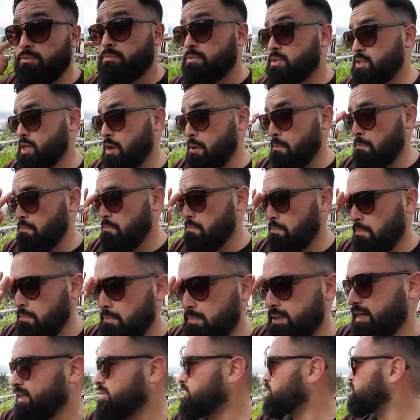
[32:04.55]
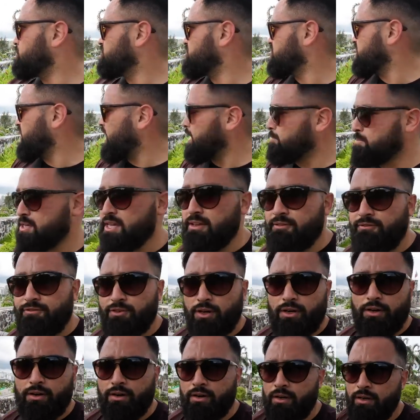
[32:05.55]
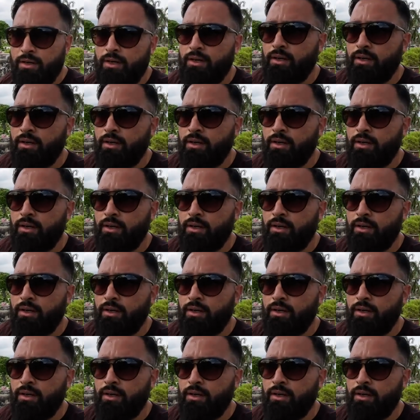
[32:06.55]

So, not too shabby for